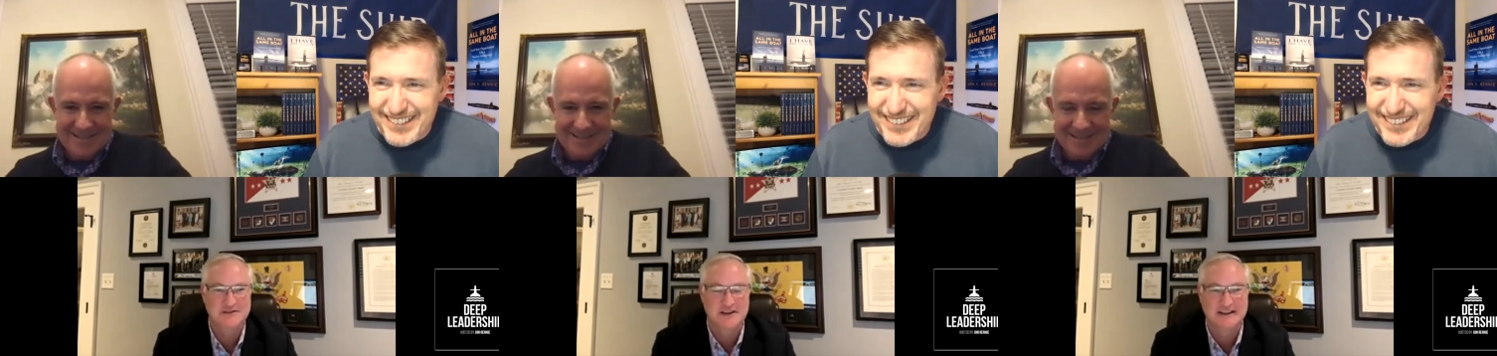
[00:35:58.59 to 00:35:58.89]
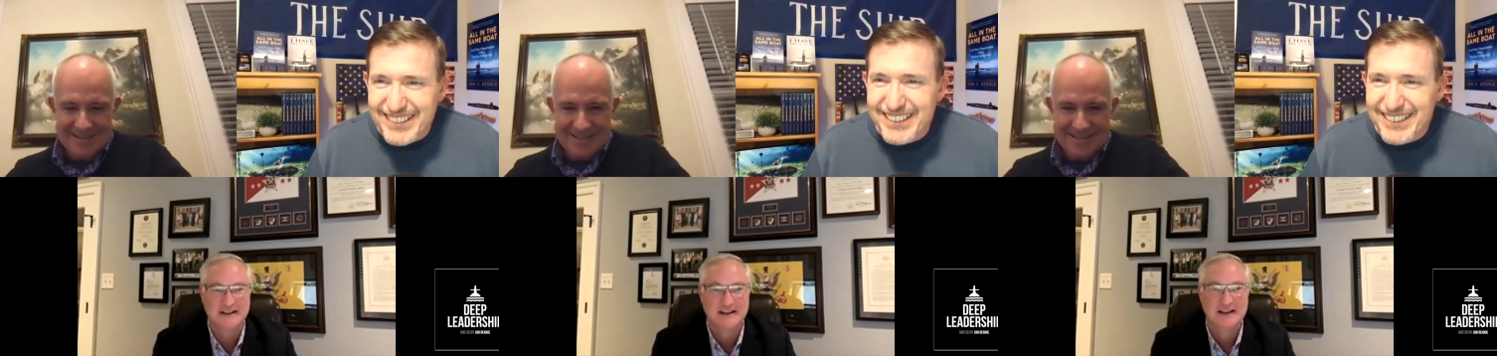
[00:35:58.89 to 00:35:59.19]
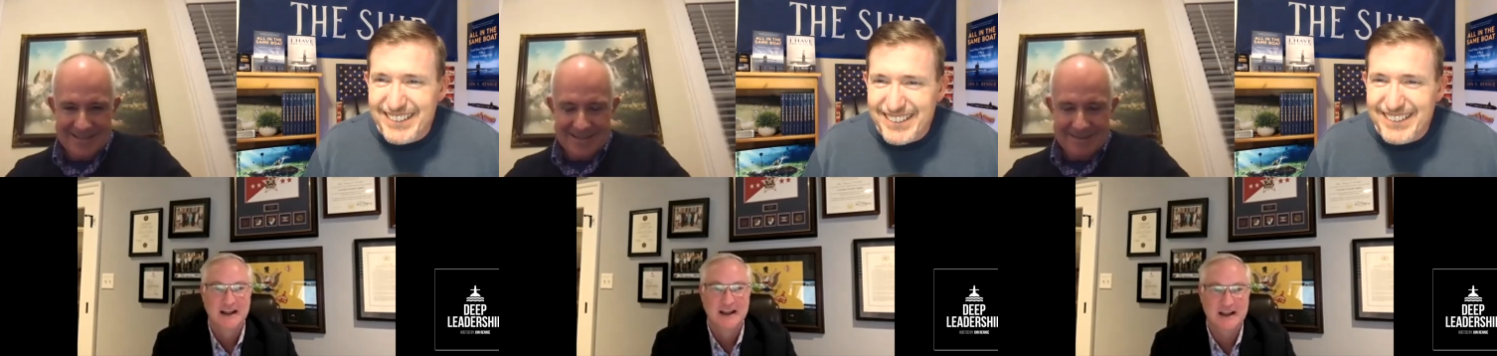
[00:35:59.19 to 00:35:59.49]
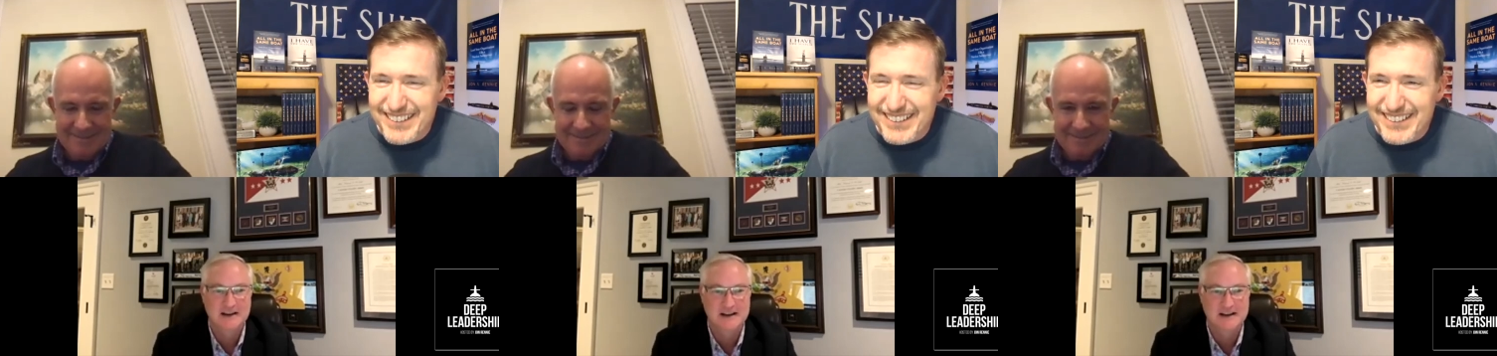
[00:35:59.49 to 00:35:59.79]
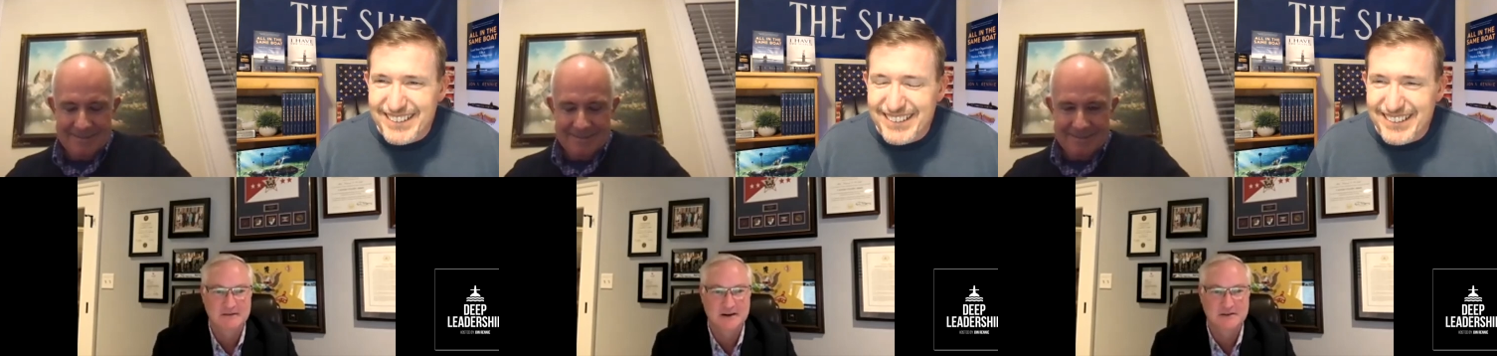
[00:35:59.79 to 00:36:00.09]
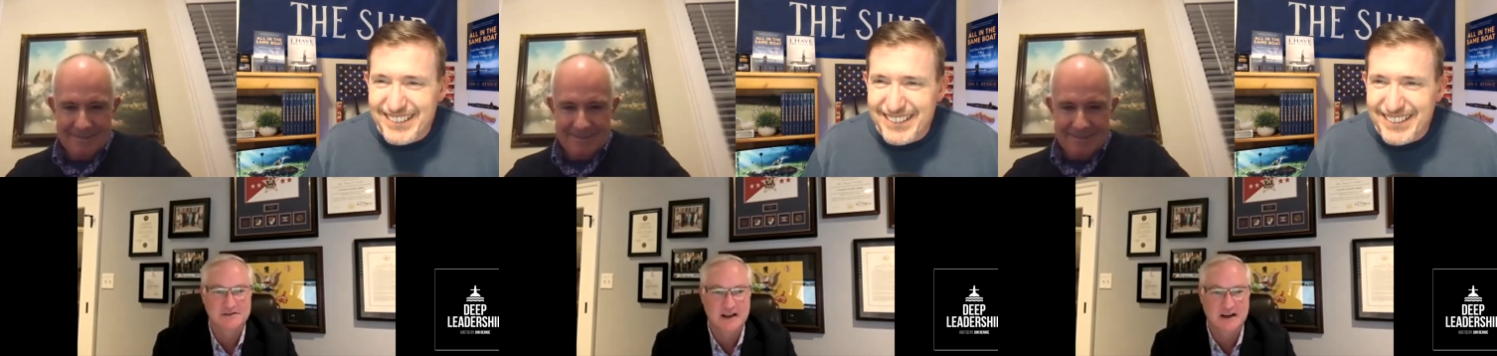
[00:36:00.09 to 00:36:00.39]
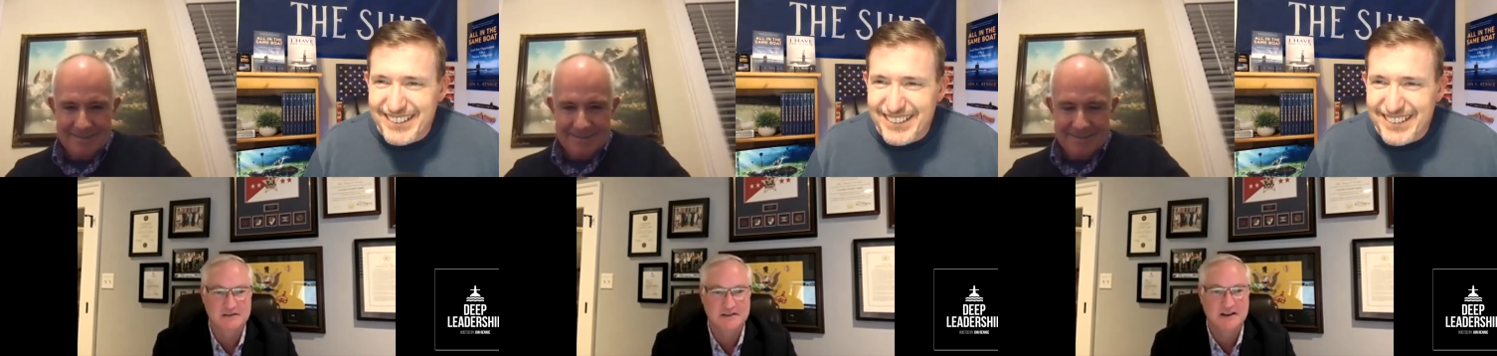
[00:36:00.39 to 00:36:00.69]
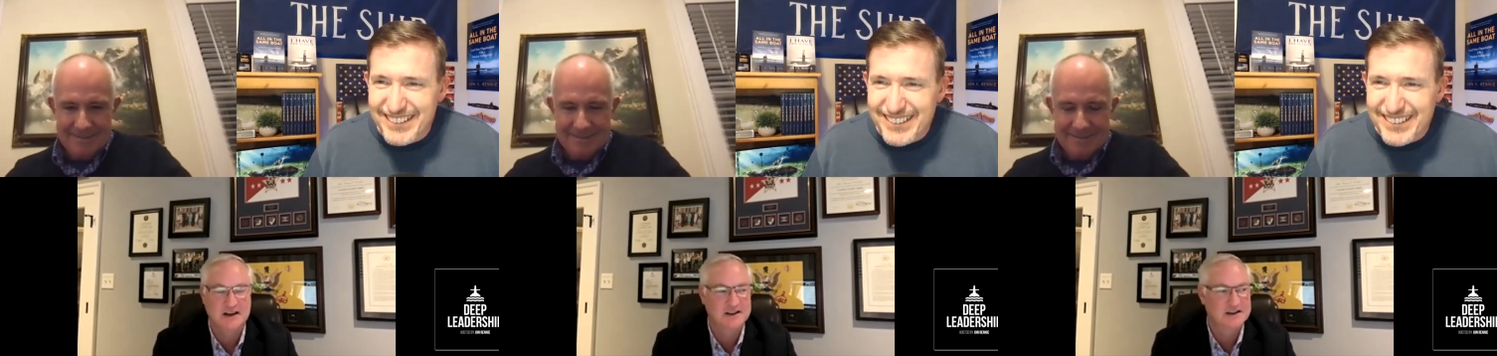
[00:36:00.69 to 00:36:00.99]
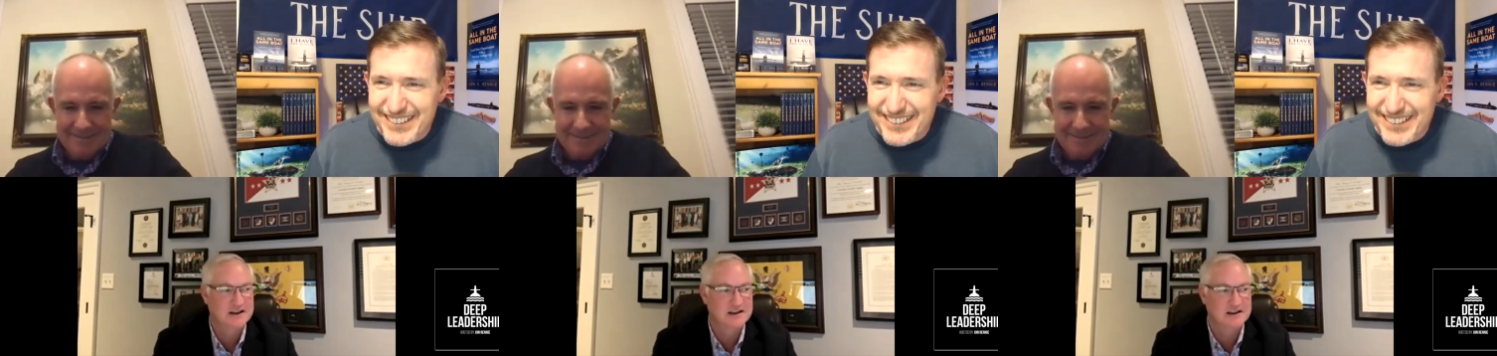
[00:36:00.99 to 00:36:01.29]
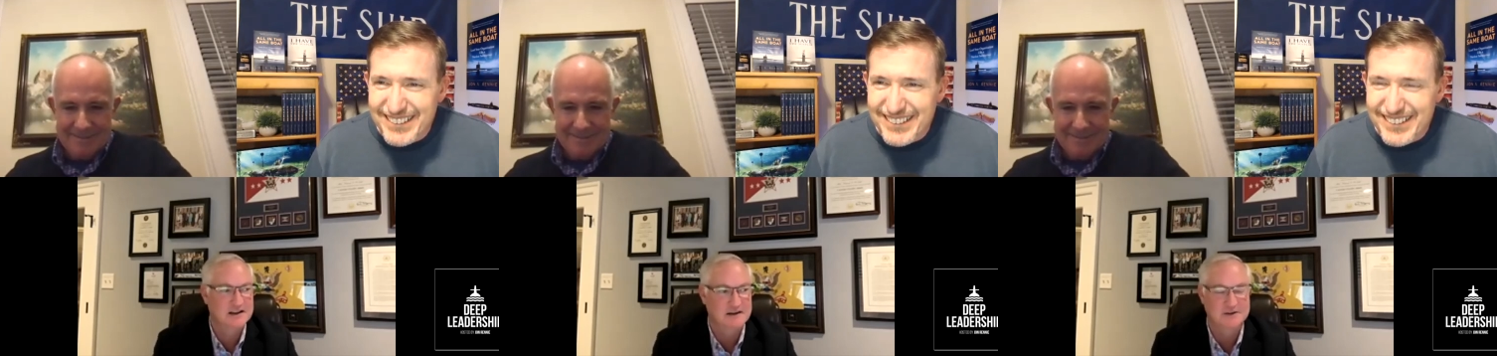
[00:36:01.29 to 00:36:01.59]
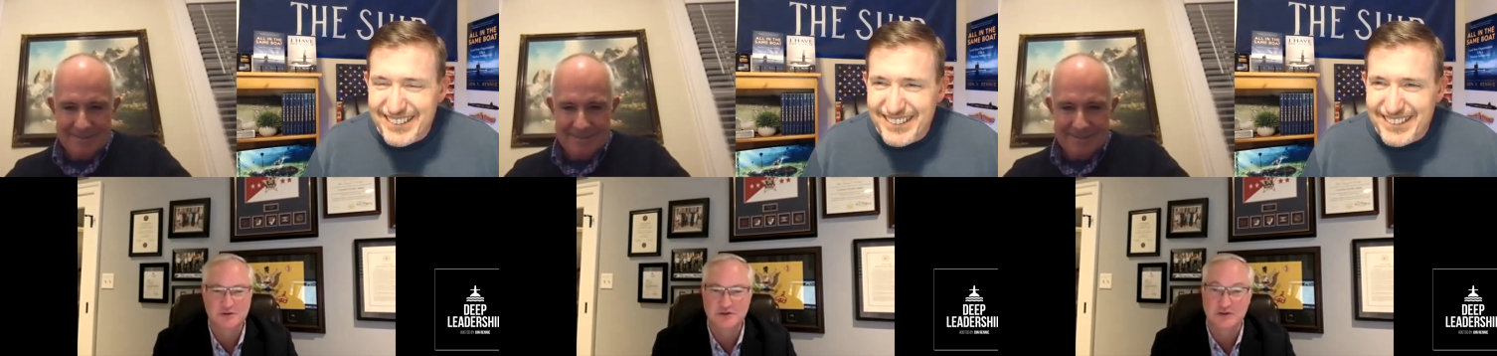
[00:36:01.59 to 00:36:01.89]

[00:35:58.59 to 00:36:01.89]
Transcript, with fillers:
Speaker 1: and and uh, Veterans Day obviously on the uh, the 11th, which is a